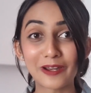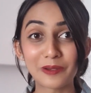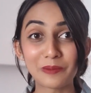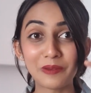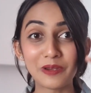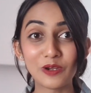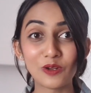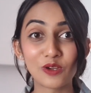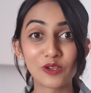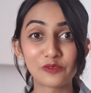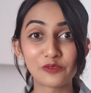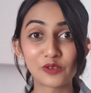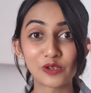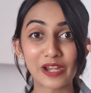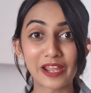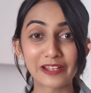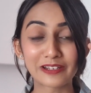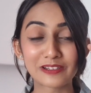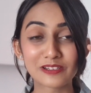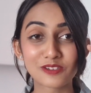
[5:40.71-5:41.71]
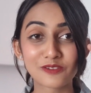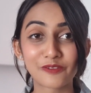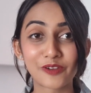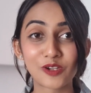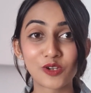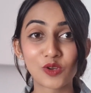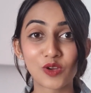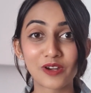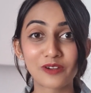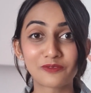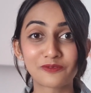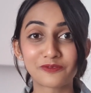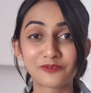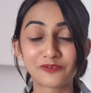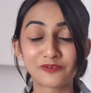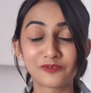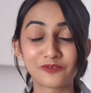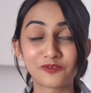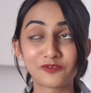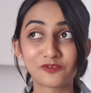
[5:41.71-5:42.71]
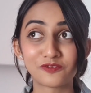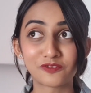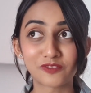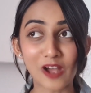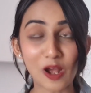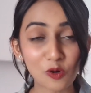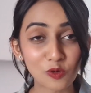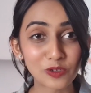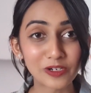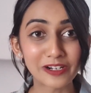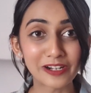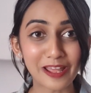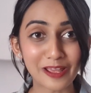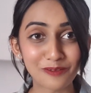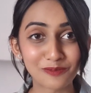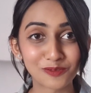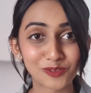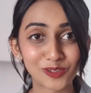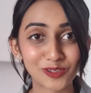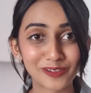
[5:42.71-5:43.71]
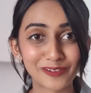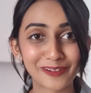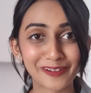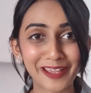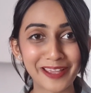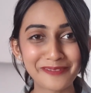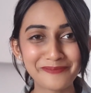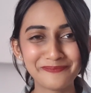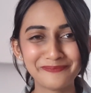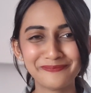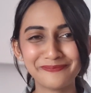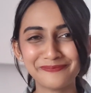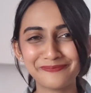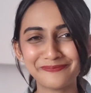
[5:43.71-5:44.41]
Let me know if you like this video and found it helpful. Okay.